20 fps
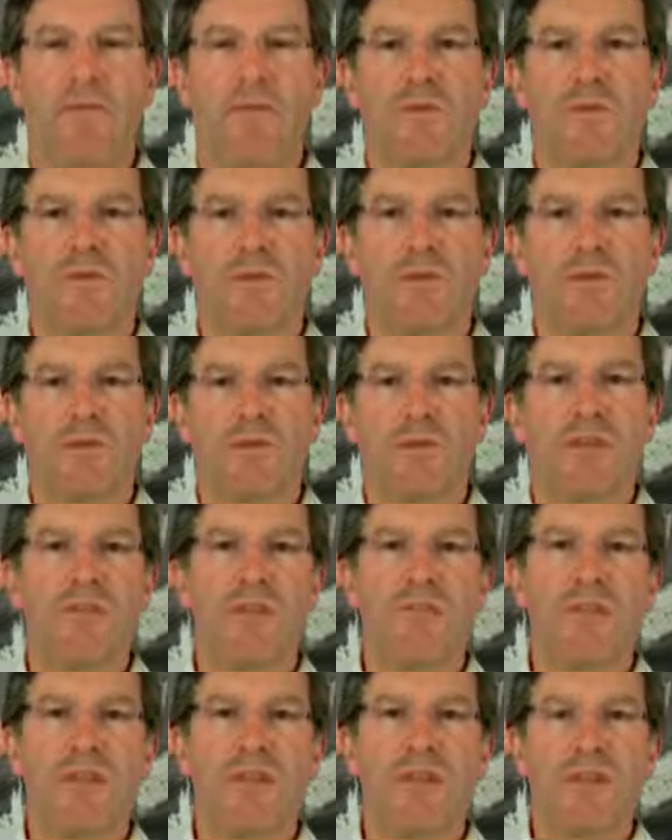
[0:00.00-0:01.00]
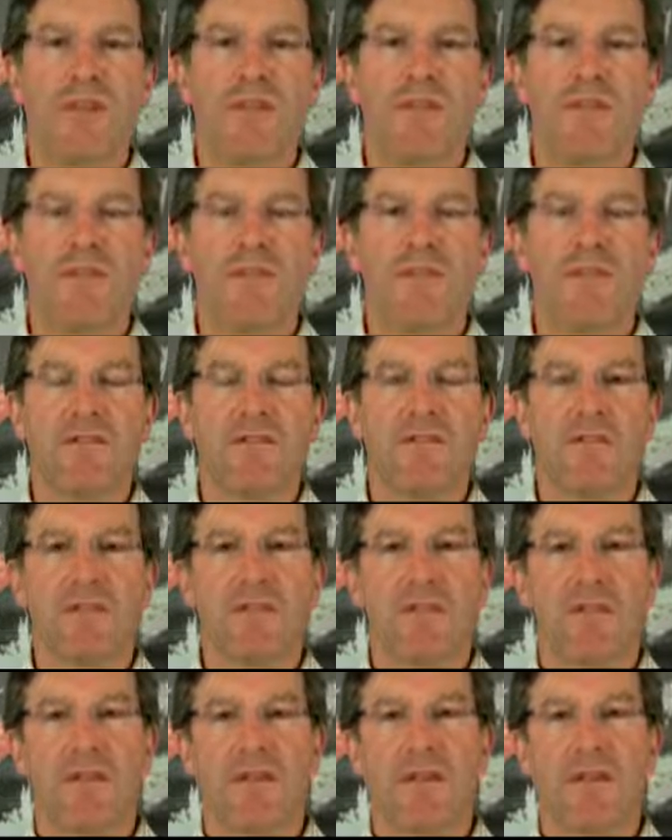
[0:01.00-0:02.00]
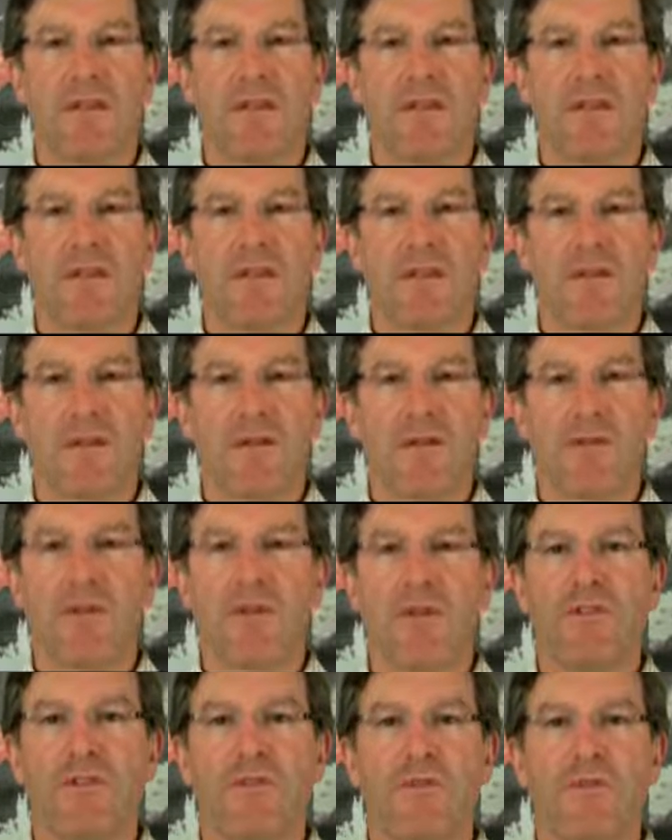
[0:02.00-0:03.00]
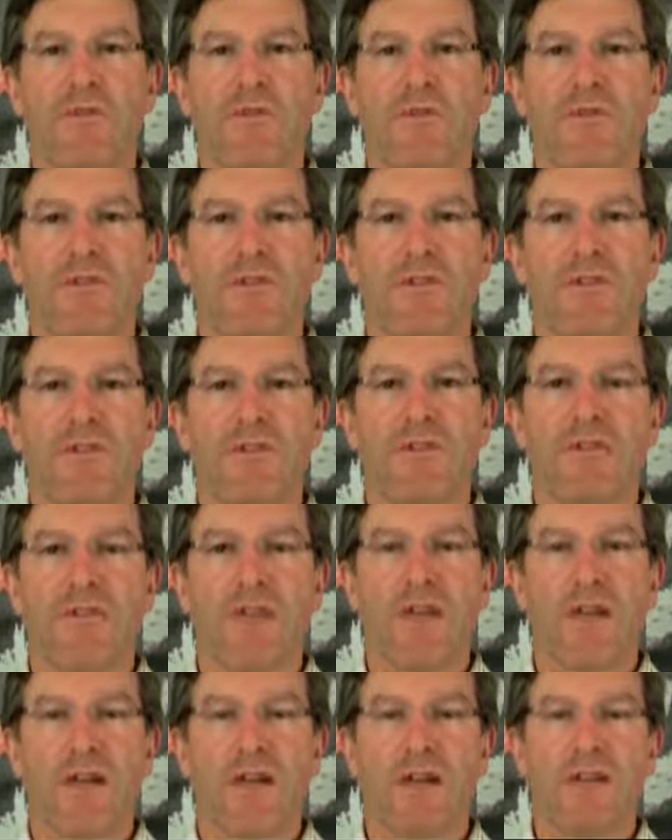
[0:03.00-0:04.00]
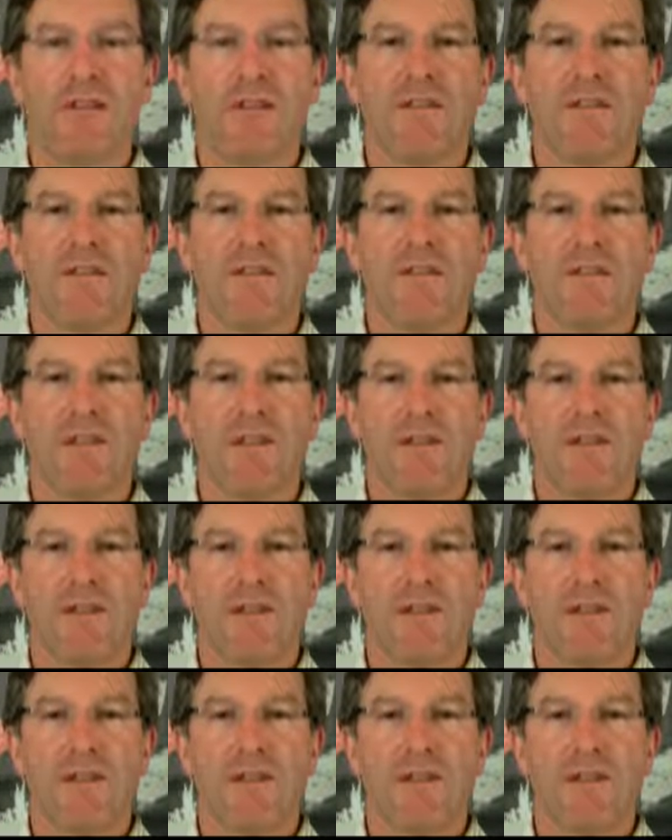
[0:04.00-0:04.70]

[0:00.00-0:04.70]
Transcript: what troubleshooting is and some of the principles we use and techniques